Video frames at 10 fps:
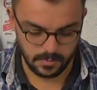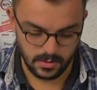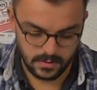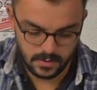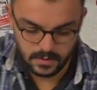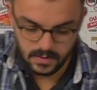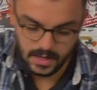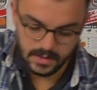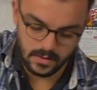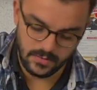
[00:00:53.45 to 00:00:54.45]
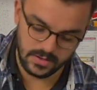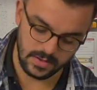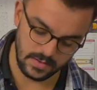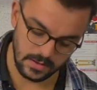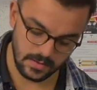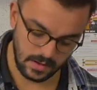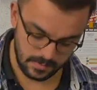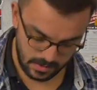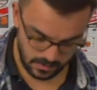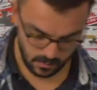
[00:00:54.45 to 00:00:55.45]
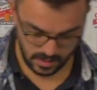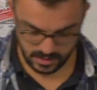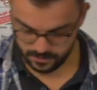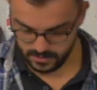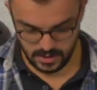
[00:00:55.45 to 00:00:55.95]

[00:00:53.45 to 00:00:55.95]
just put it to the side. Obviously it's still attached by the wire.